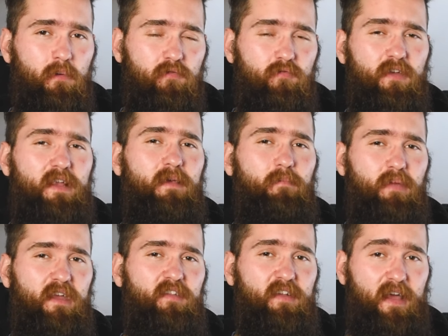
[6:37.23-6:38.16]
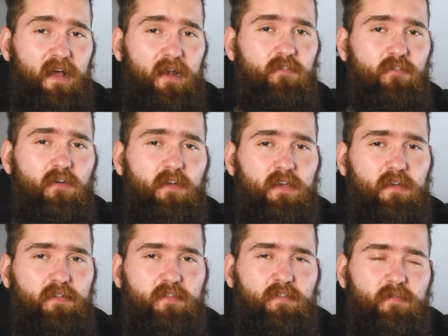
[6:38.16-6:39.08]
with really basic
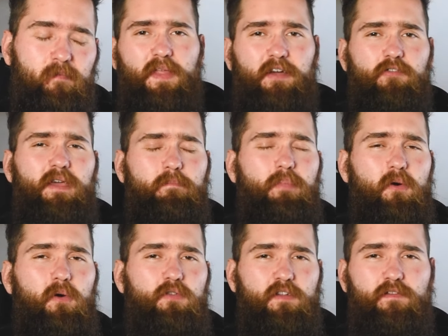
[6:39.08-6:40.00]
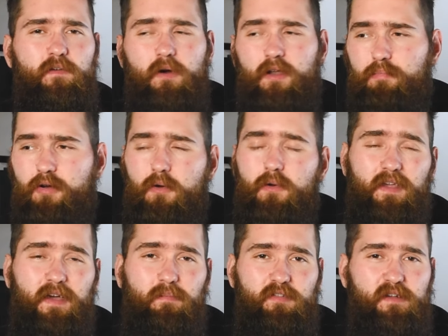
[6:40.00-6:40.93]
electronics. They're great boards if you want to
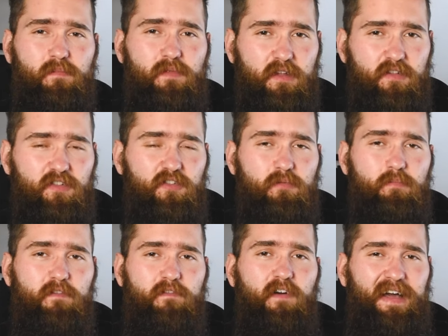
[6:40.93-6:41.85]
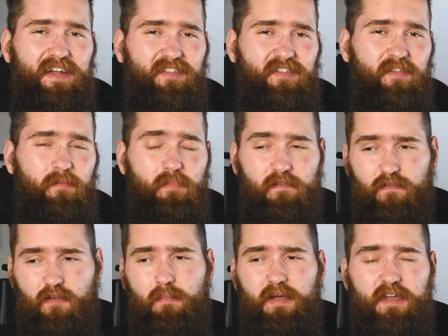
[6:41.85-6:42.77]
prototype something super fast, but
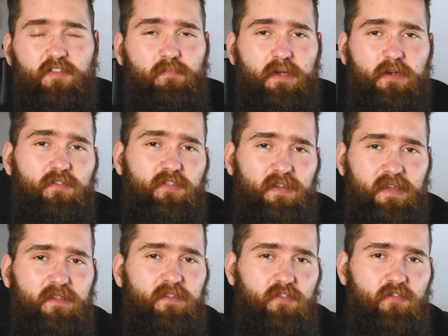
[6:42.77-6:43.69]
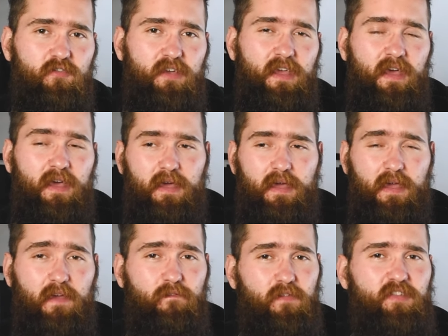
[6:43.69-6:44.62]
from my experience in industry,
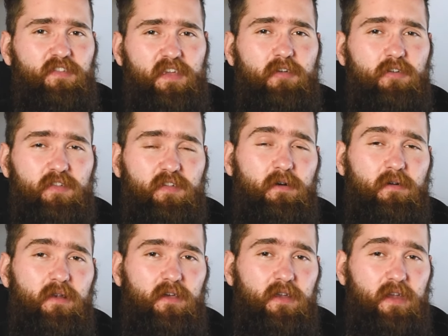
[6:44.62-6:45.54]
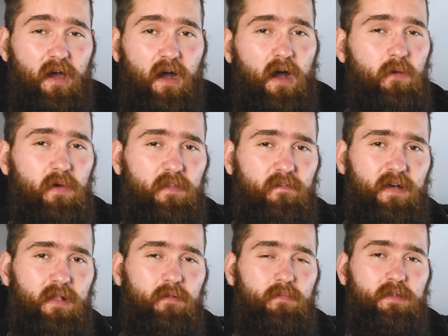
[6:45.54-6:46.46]
if you're serious about learning hardware
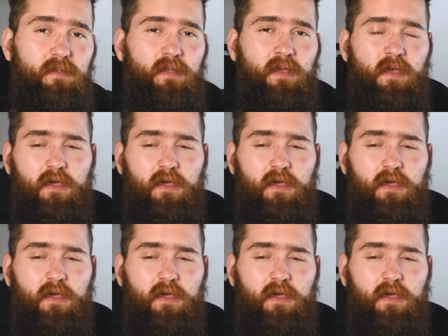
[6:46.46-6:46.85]
development,